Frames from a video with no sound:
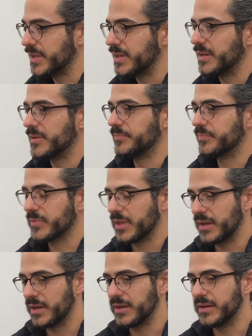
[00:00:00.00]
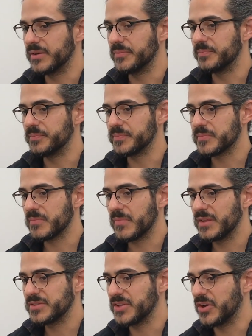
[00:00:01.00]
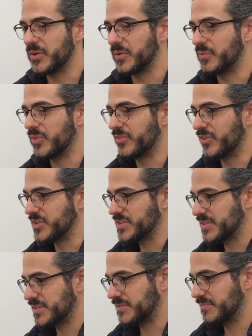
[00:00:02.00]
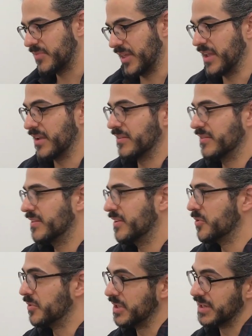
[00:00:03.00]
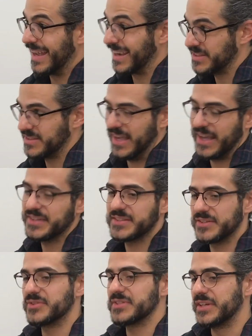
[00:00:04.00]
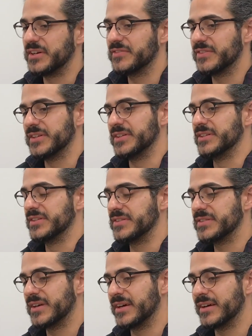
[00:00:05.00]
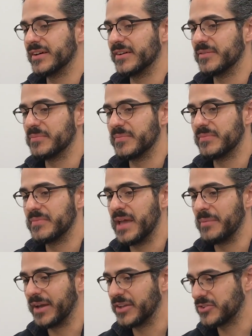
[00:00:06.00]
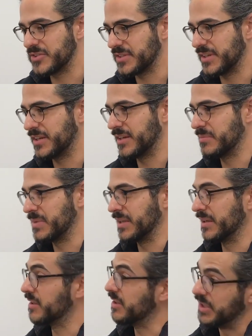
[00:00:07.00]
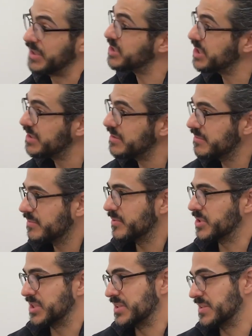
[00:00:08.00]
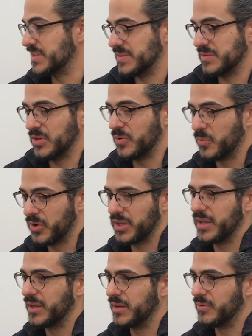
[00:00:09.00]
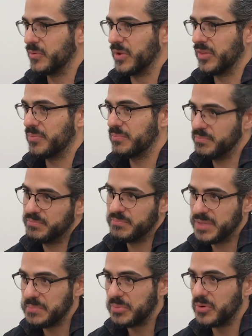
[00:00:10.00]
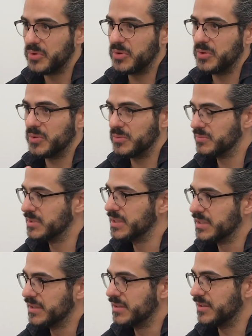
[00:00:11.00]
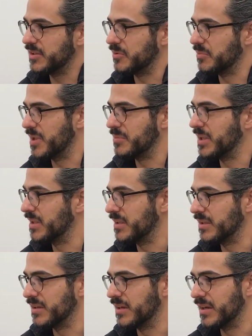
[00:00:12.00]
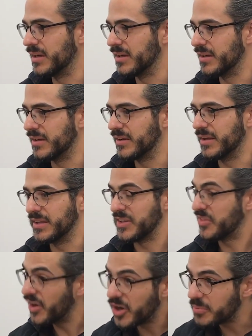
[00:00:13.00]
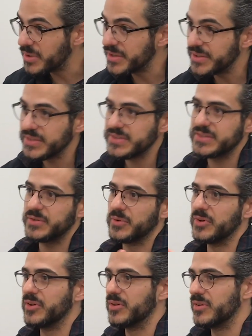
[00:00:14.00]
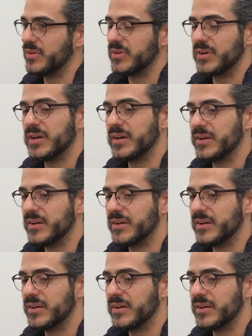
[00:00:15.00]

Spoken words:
Yeah. So the first thing you would need to ask yourself is, am I interested in being a clinician, which is, working with people, maybe as a therapist or